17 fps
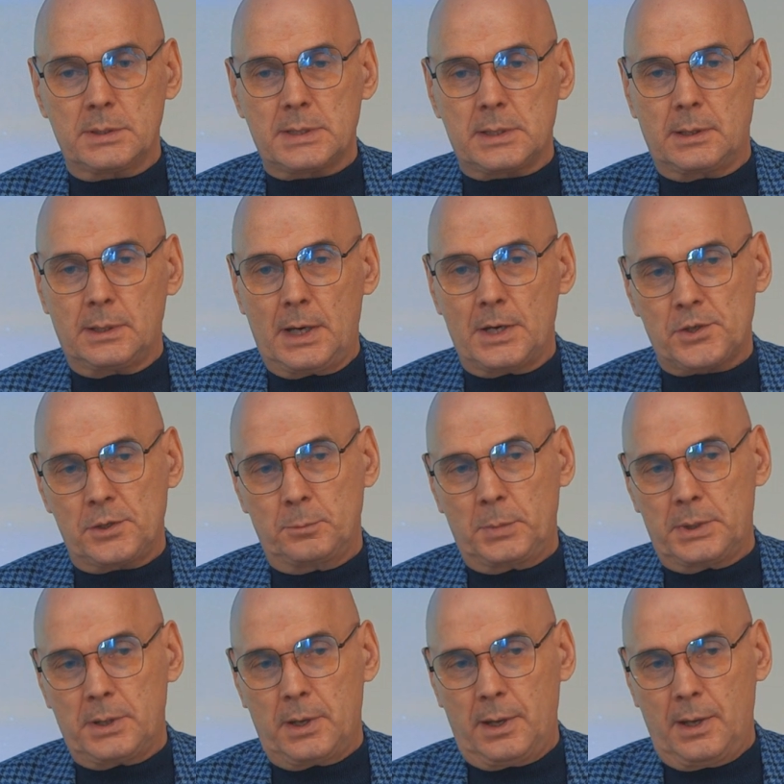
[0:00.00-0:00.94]
process of
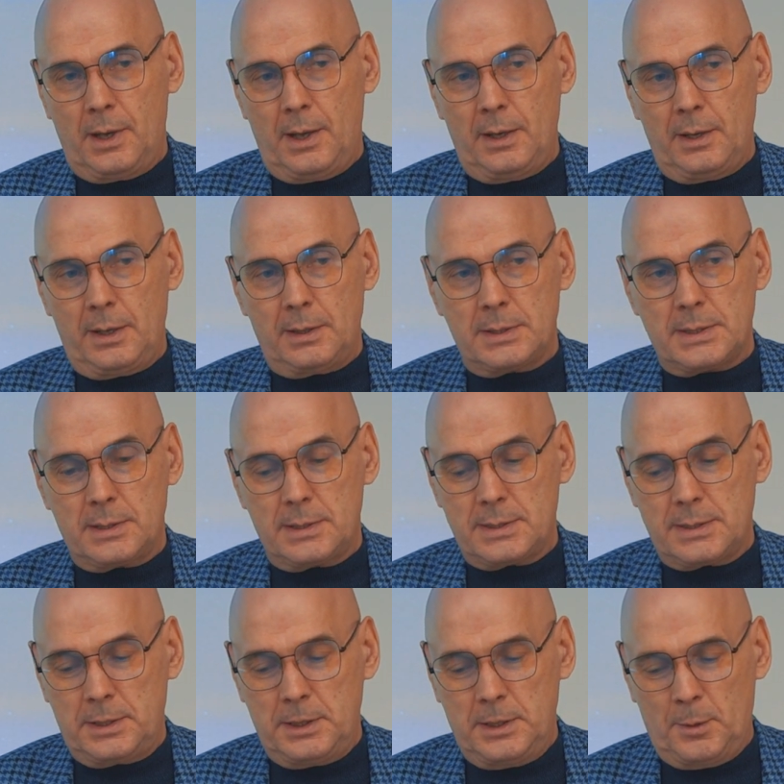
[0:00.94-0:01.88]
evolution
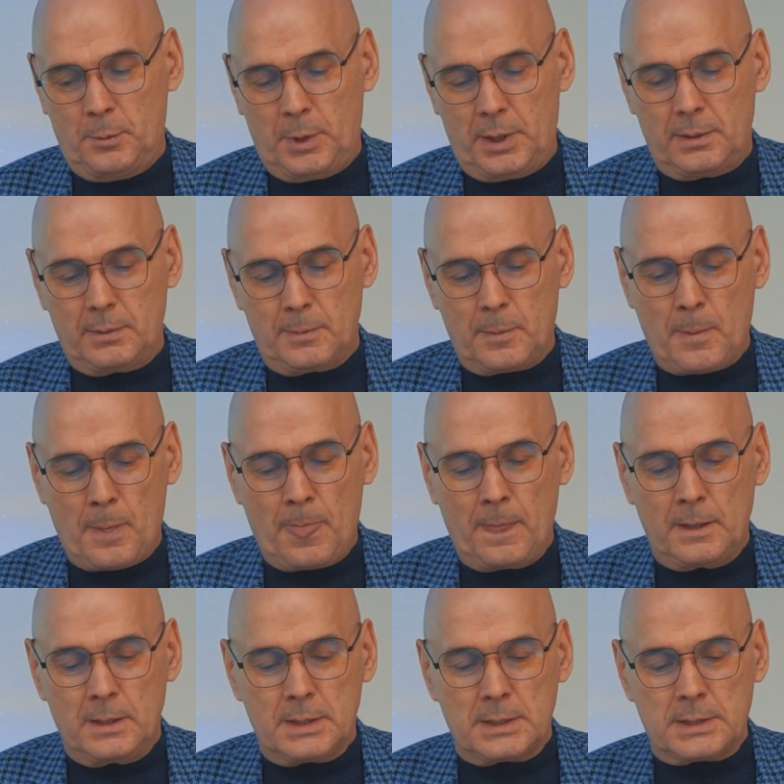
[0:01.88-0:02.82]
of the material
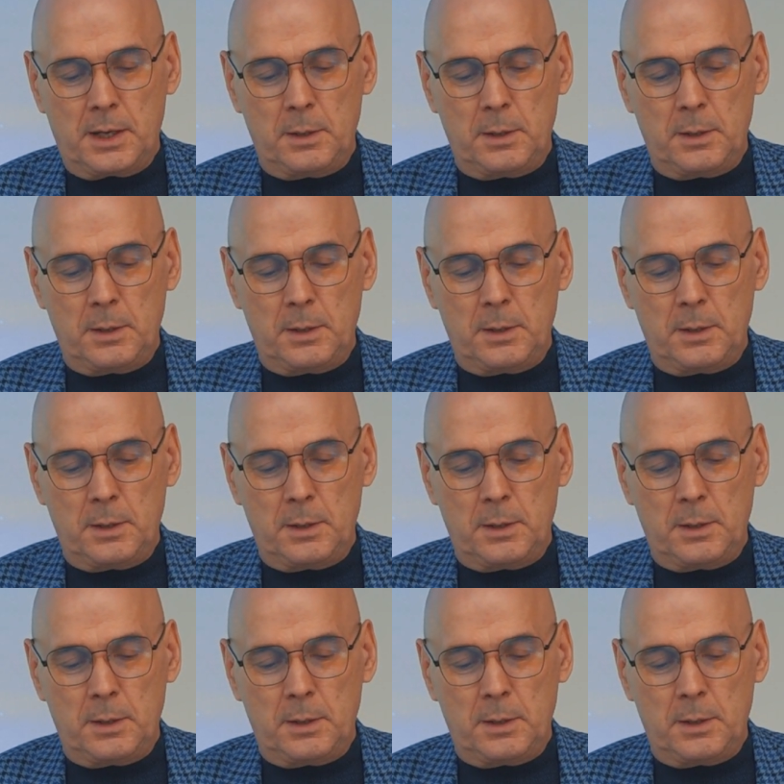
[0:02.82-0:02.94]
system,